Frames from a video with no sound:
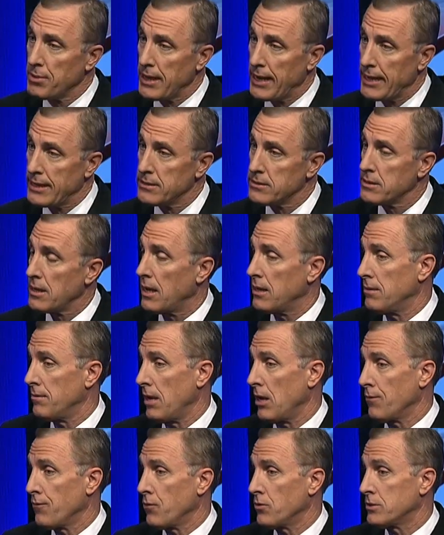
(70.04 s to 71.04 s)
the planes, and
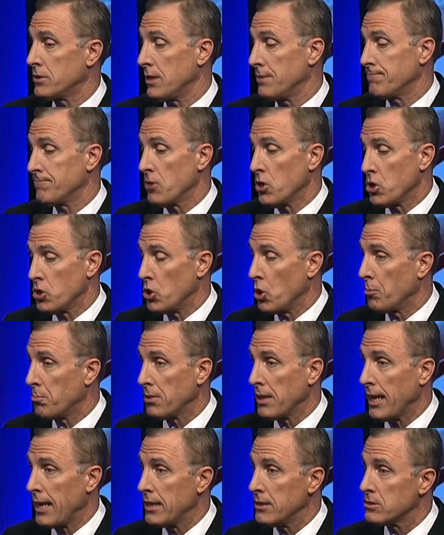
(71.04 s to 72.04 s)
the Air Force said, no
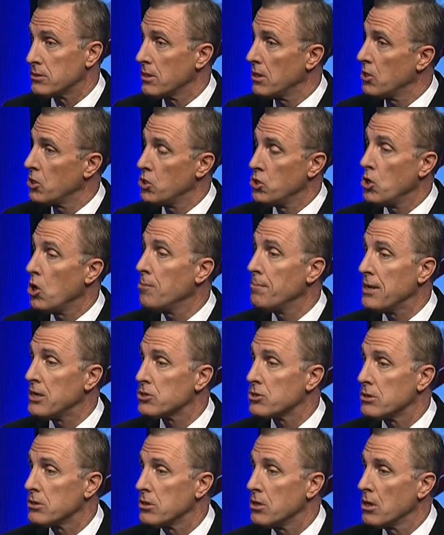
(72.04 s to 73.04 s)
planes, no
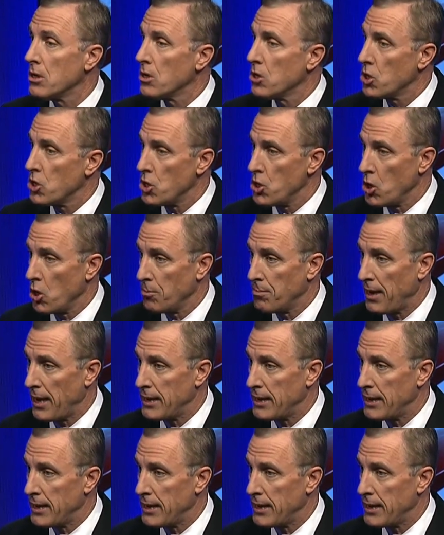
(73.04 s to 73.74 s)
mission, no